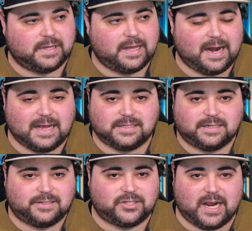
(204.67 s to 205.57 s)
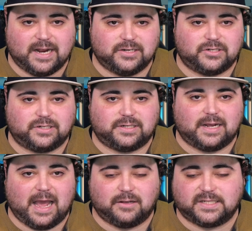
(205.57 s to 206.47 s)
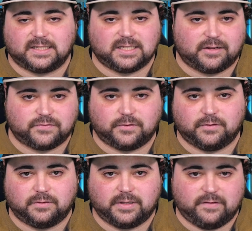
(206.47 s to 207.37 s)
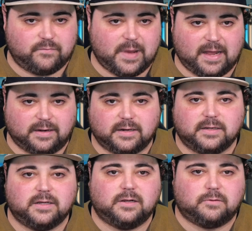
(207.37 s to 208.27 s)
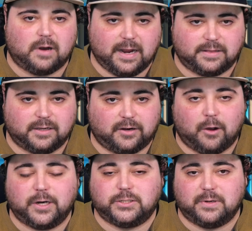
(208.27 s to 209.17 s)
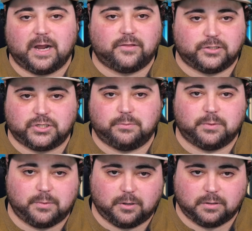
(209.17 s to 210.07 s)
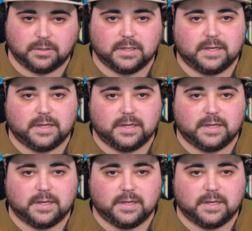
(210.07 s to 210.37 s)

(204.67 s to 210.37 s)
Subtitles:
it hasn't changed how successful they've been, right? They're going to another Super Bowl.